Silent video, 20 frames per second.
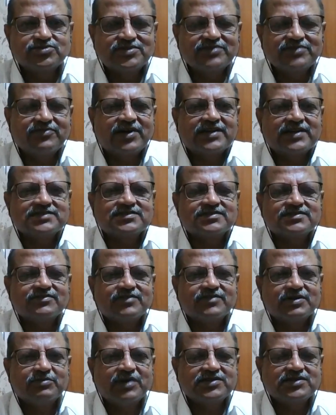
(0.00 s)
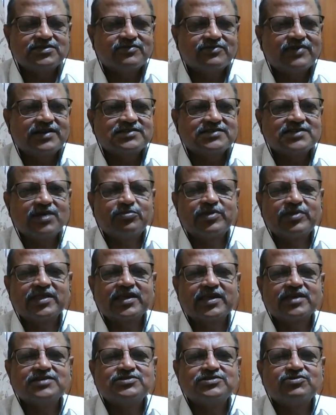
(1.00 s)
Hello? what is
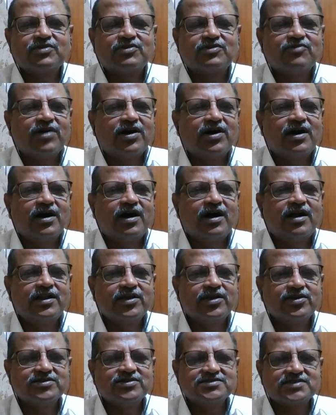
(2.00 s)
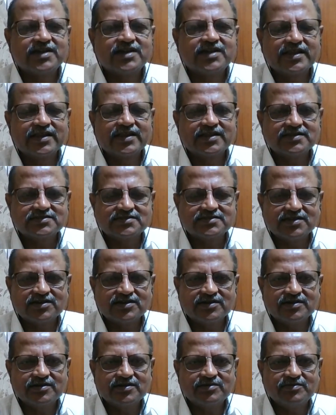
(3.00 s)
happening is your audio is getting
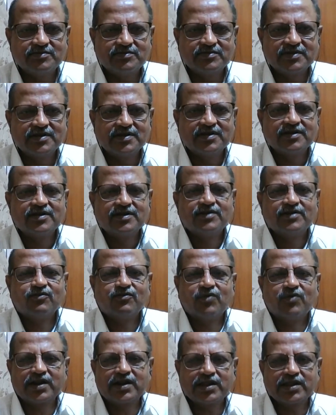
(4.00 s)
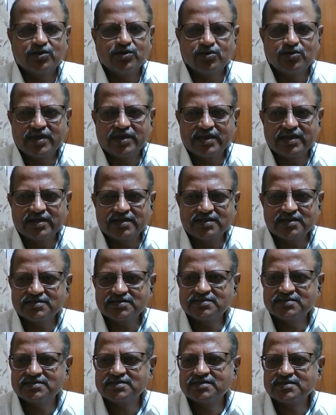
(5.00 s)
disturbed. What you do
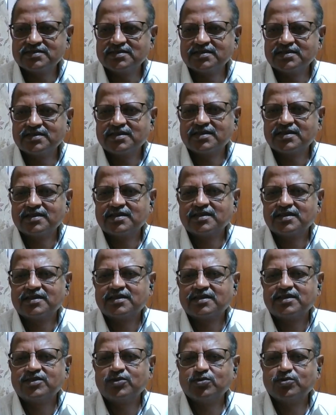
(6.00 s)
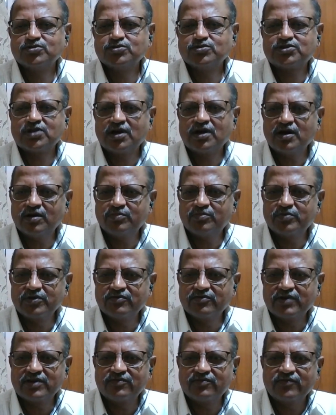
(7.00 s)
is you stop,
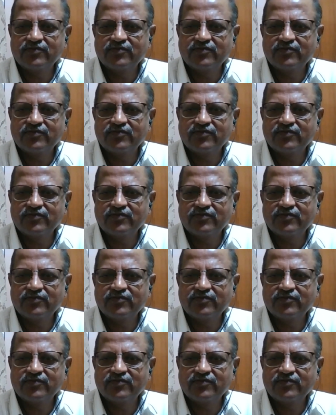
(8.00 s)
sir, your